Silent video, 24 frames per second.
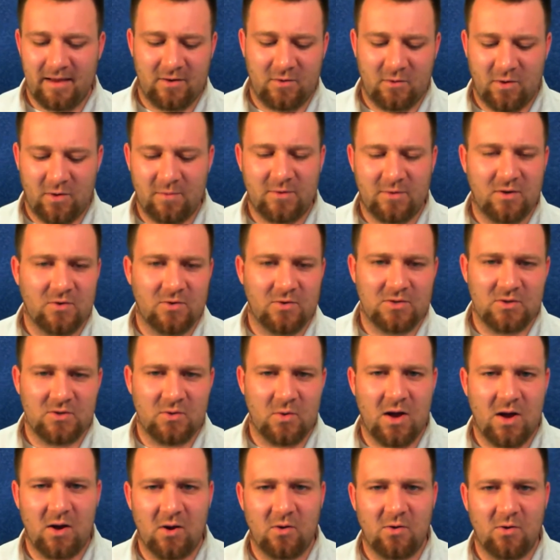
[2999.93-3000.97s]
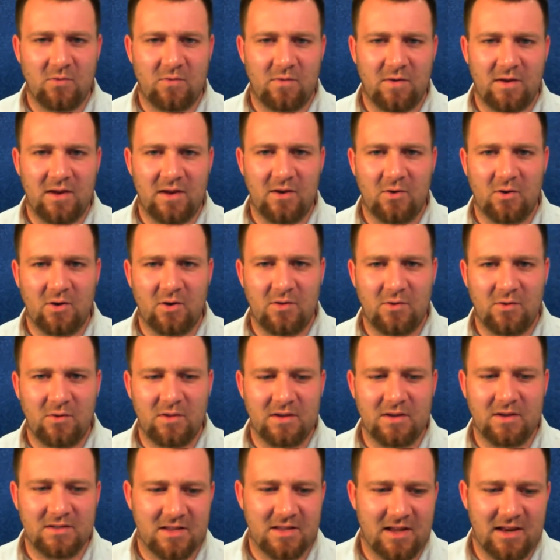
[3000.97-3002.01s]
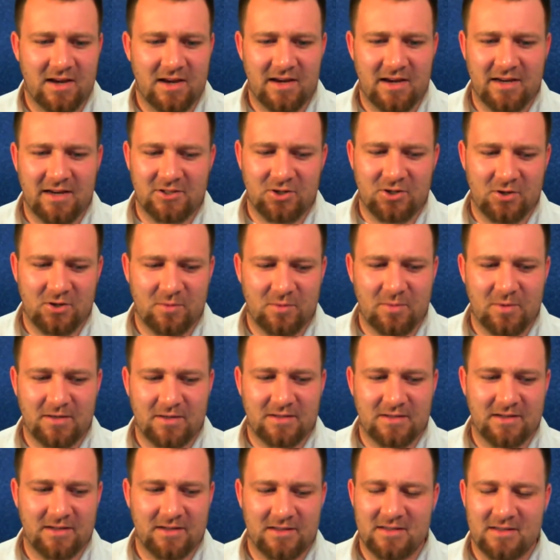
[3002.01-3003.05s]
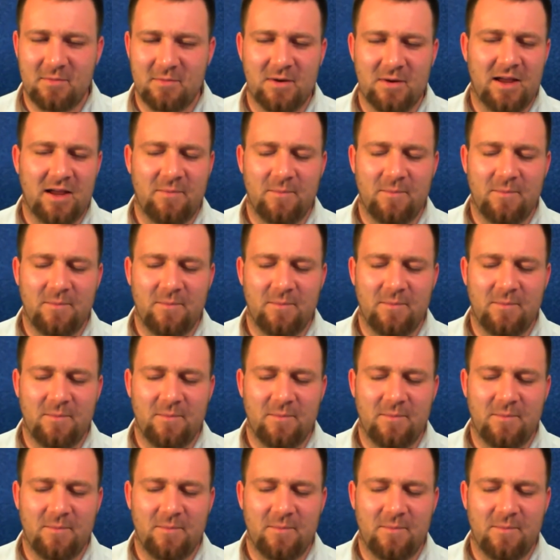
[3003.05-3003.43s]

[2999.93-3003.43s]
cryptozoography or other things of that nature, but someday.